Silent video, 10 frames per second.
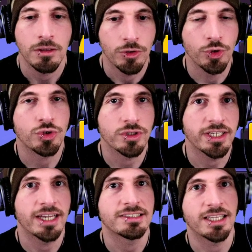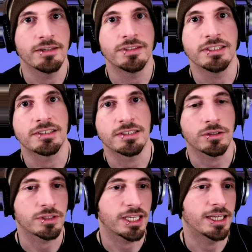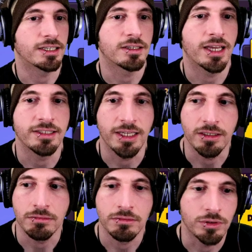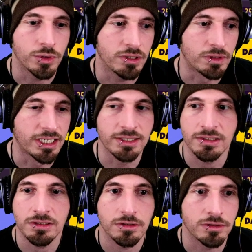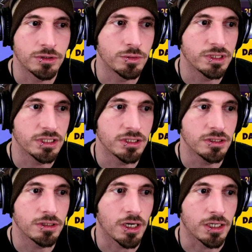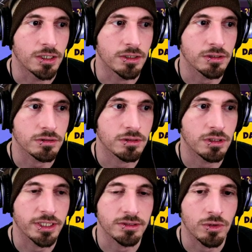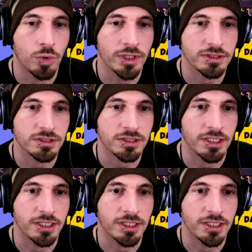usually I save these until the end, and then do the arenas, do the collect all quests,